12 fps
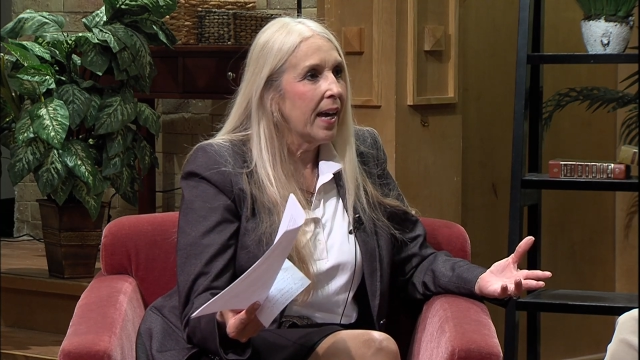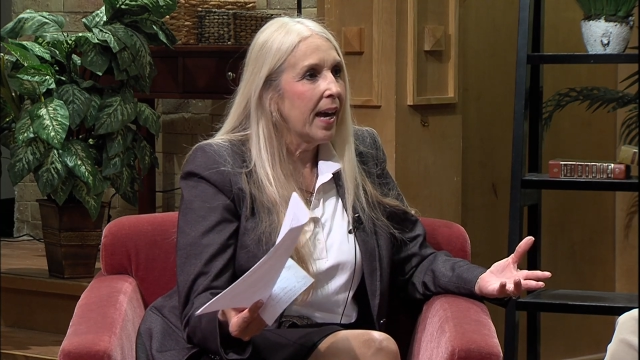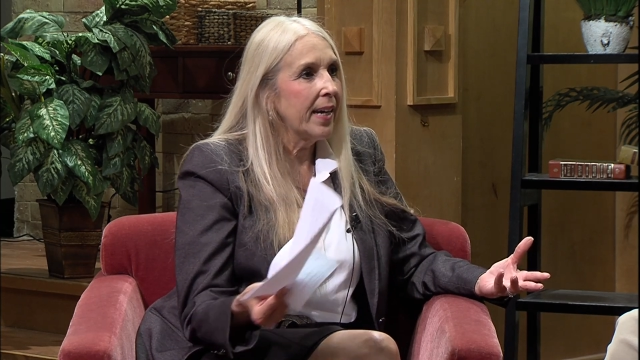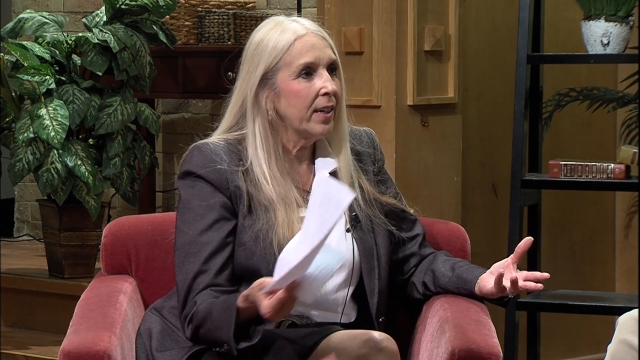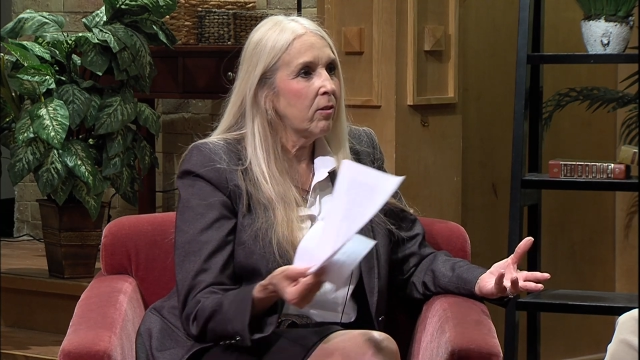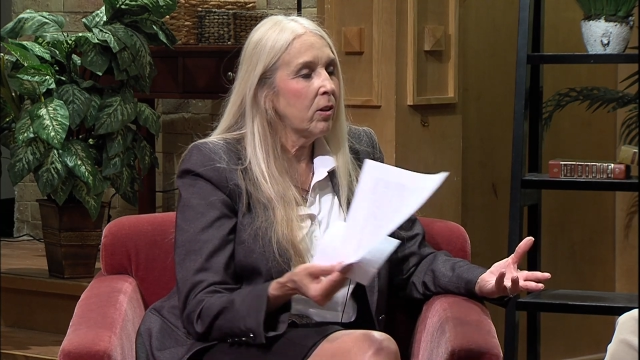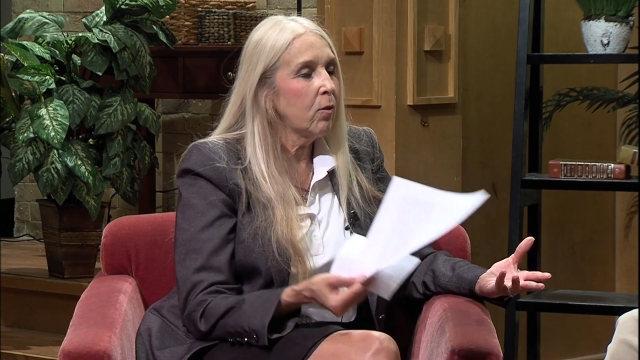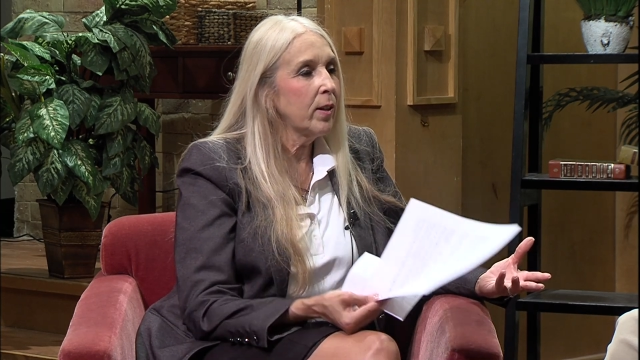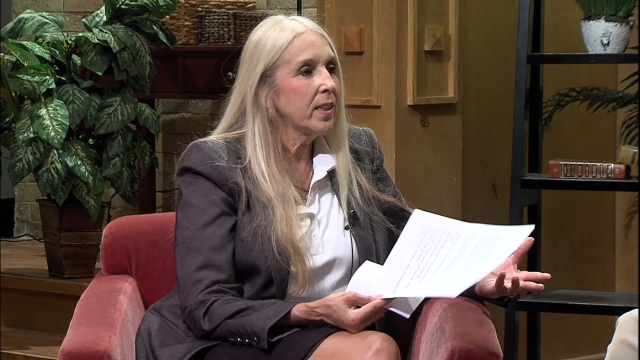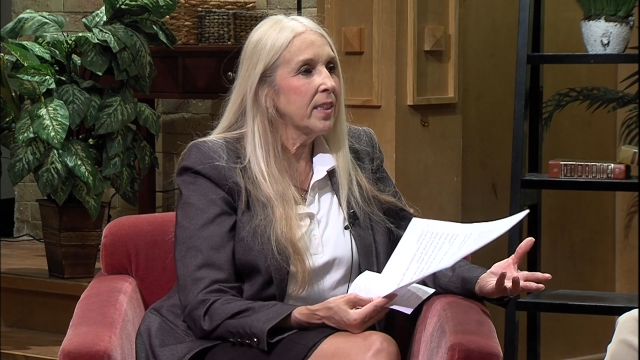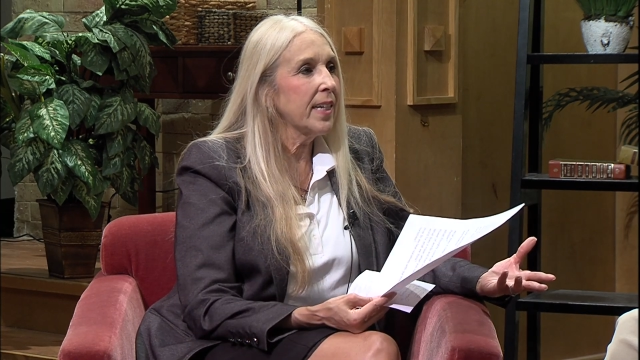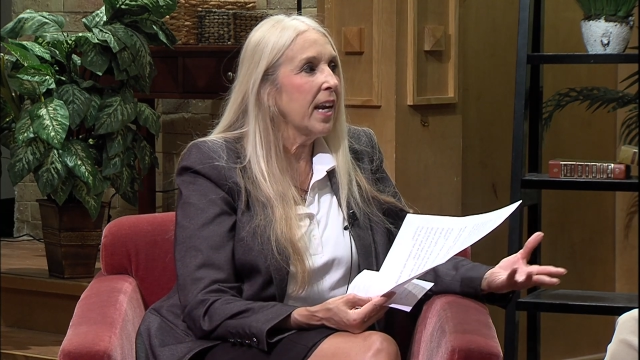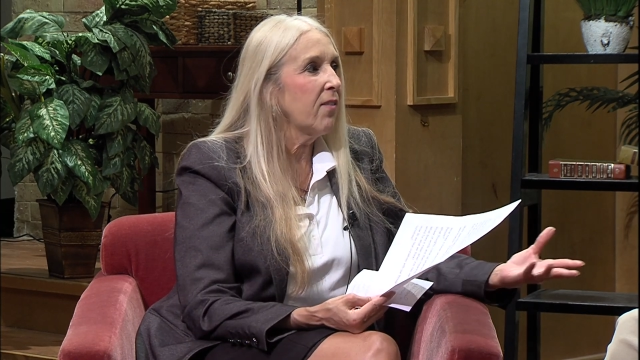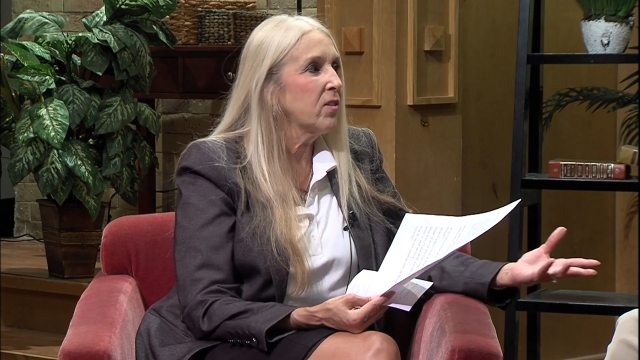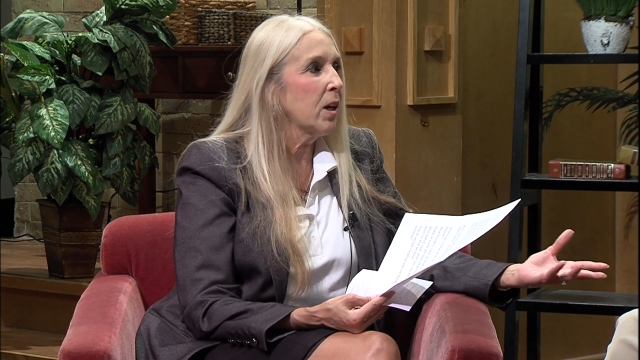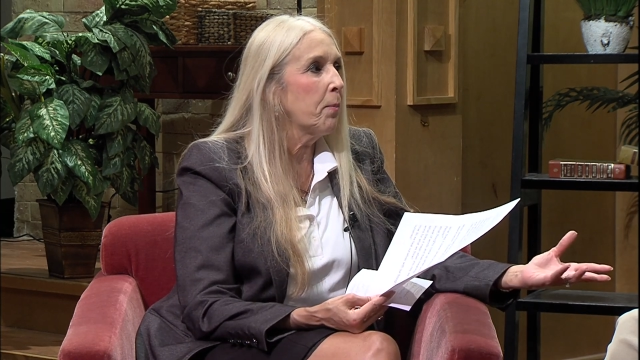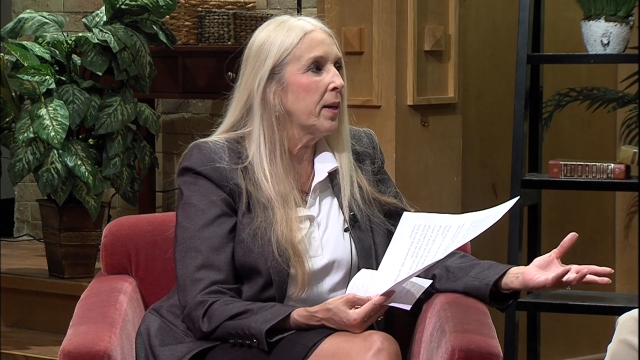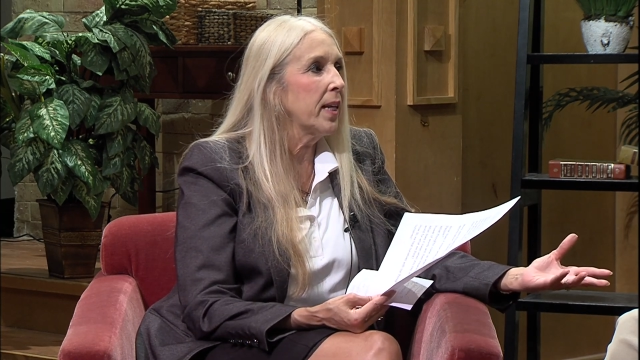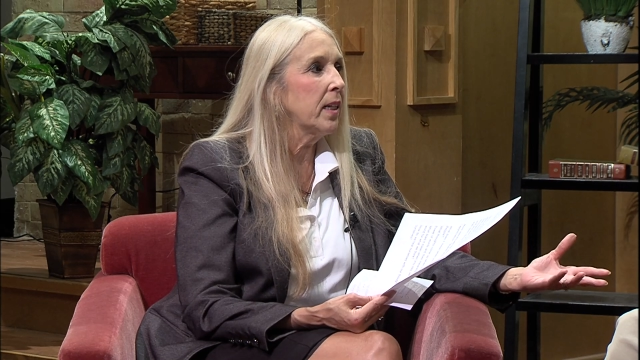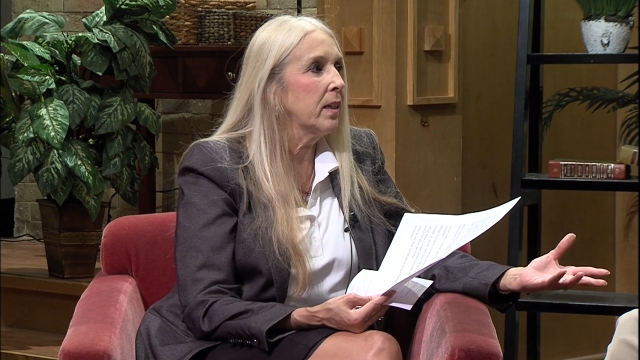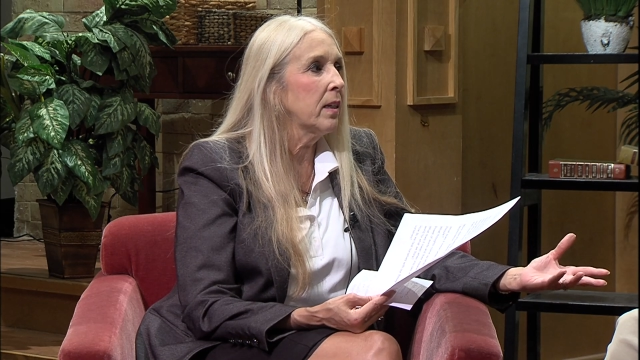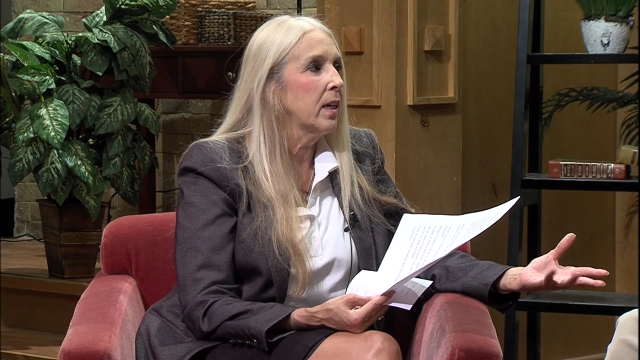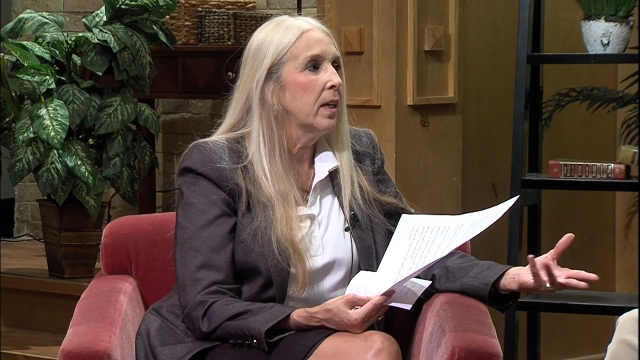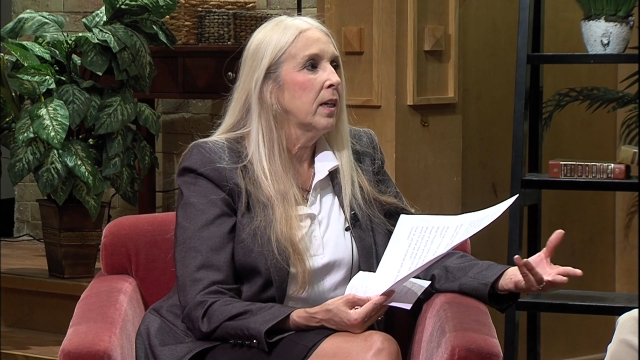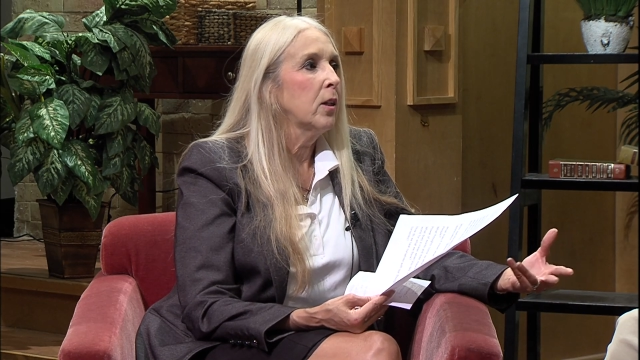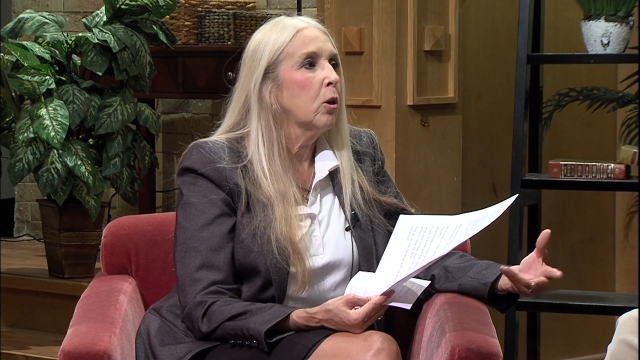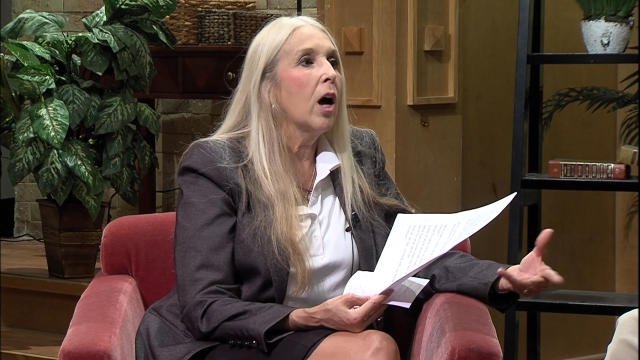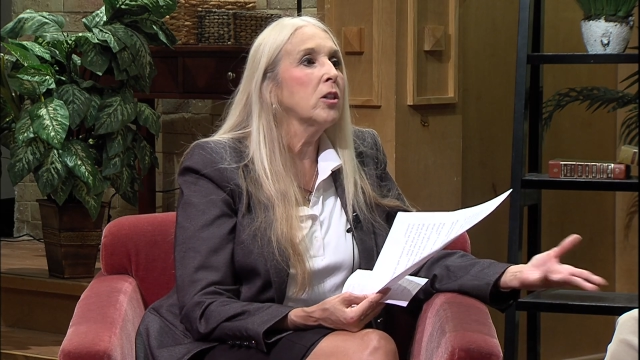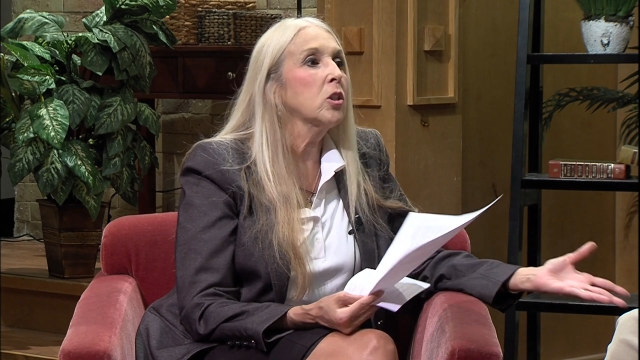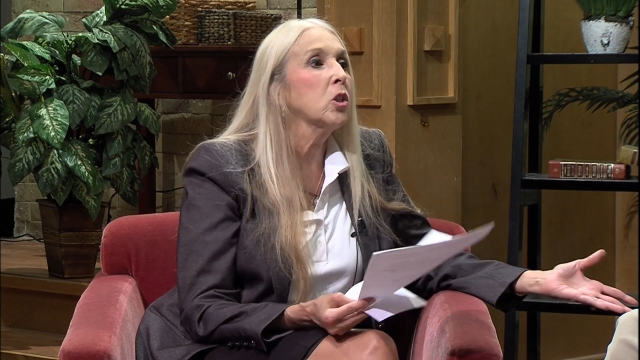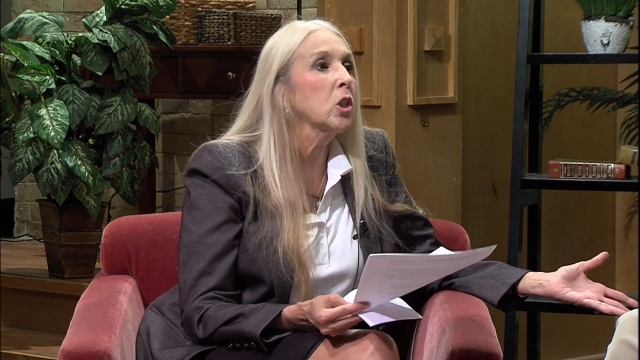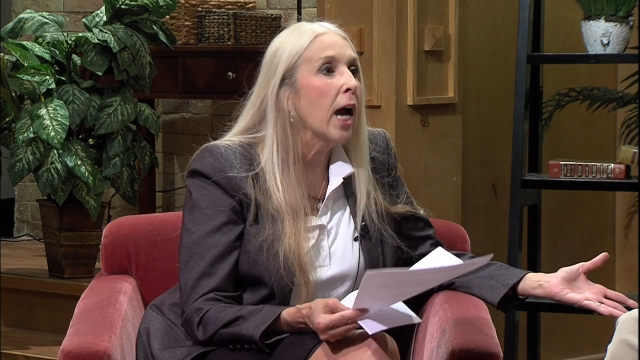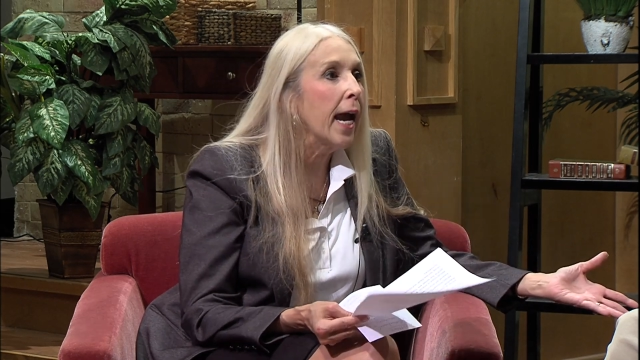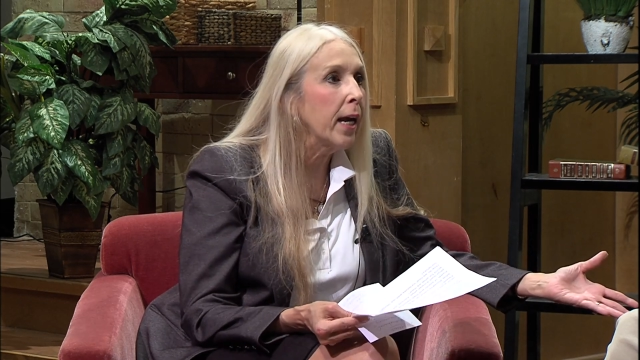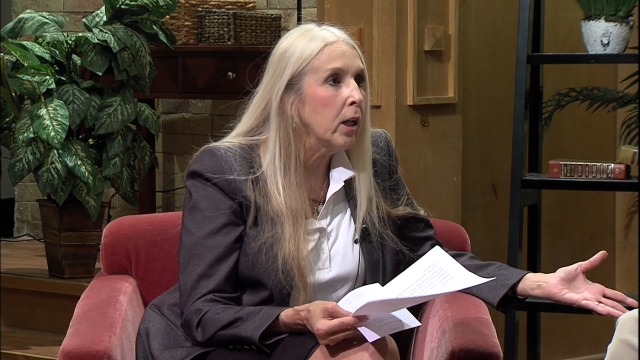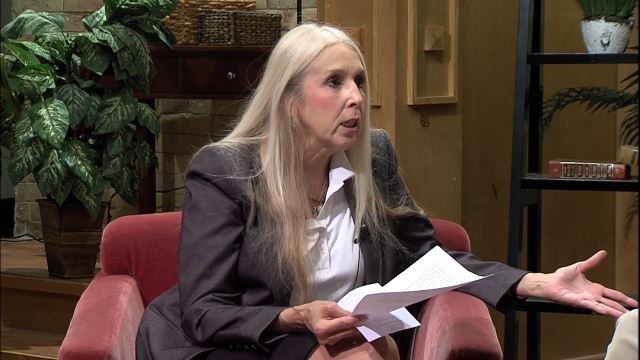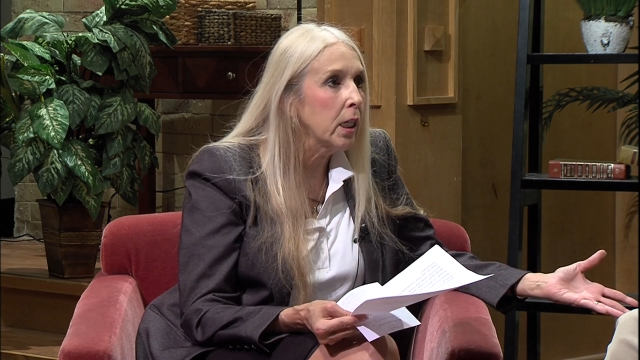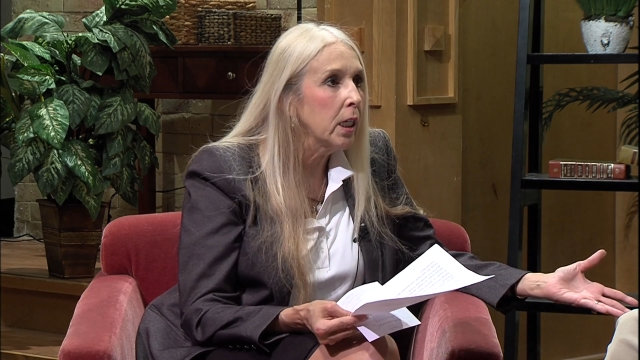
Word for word: I don't know what to say if somebody lost a child.